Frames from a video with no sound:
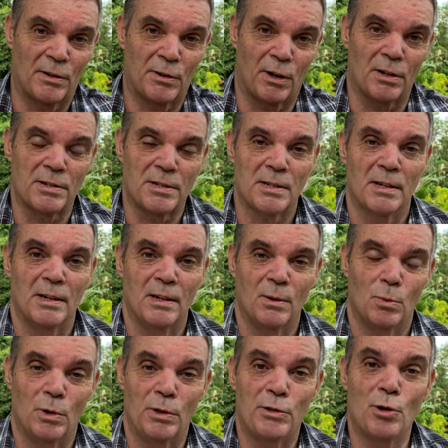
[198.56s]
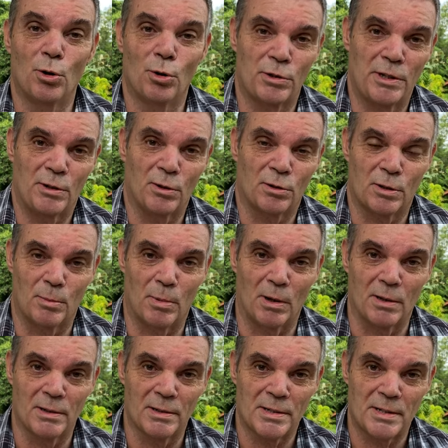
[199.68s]
Cross with no
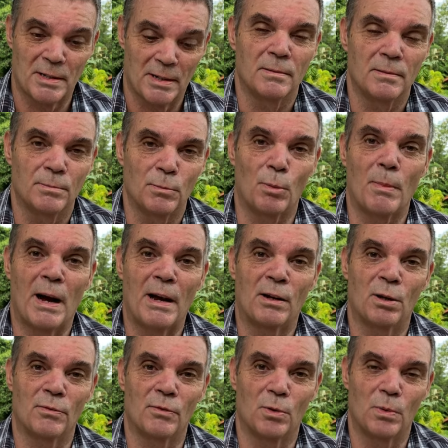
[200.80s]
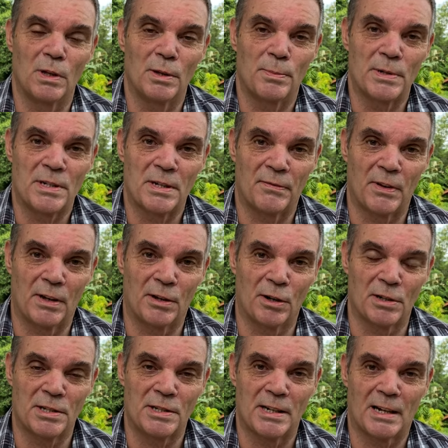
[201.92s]
deductibles, but my cover with Pacific
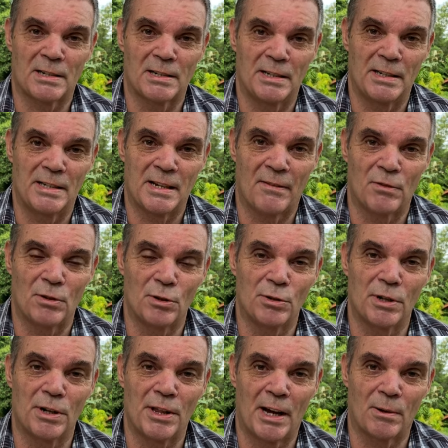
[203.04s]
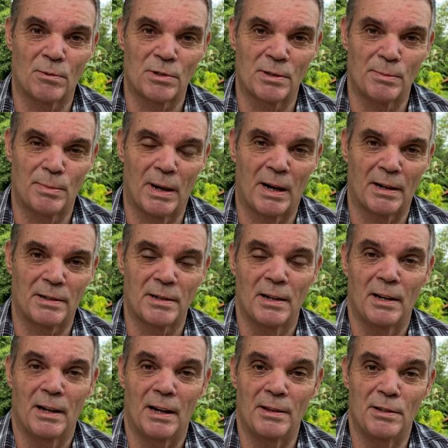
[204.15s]
Cross is actually 700,000 baht
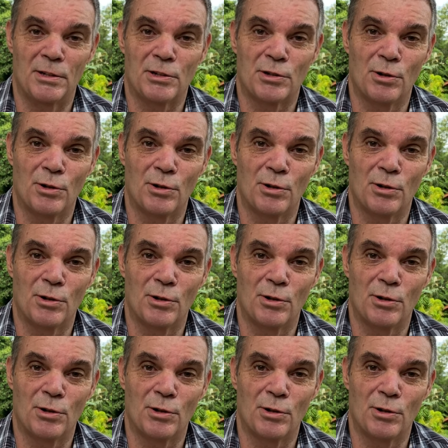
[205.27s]
and there's